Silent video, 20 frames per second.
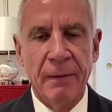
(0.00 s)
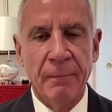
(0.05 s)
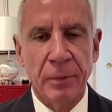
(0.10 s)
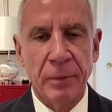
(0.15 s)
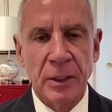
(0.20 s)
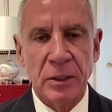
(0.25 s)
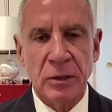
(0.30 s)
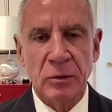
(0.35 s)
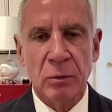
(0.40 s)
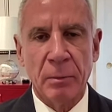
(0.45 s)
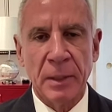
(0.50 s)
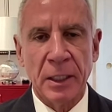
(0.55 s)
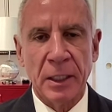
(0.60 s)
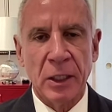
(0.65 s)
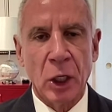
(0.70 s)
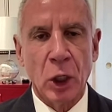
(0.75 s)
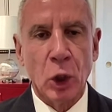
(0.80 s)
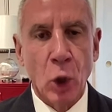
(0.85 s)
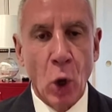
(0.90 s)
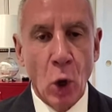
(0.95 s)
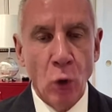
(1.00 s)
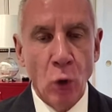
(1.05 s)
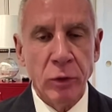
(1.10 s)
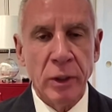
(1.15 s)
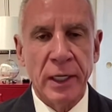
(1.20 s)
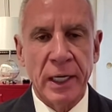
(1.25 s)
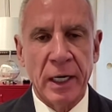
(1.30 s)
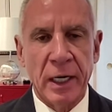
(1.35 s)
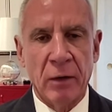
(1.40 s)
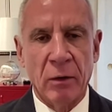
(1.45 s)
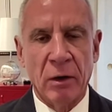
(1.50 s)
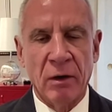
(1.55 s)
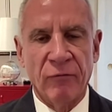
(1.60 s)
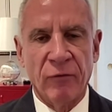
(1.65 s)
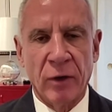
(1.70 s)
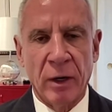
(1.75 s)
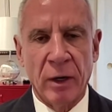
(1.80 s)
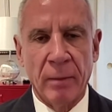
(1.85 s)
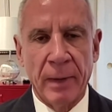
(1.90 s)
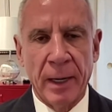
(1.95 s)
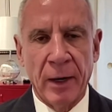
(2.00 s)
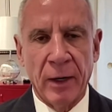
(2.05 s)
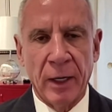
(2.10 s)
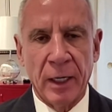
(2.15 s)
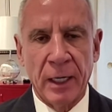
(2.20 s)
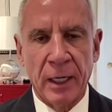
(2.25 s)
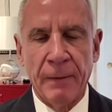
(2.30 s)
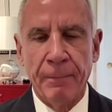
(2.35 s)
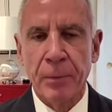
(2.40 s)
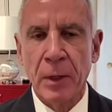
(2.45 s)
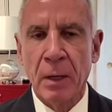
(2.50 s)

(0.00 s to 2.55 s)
this will be the golden era for America,